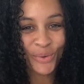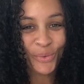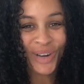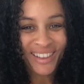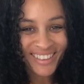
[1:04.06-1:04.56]

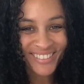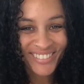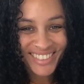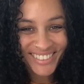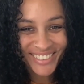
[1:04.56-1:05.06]

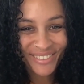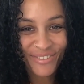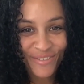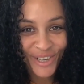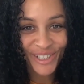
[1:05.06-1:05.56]
Welcome to the
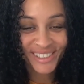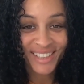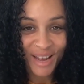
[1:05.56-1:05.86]
first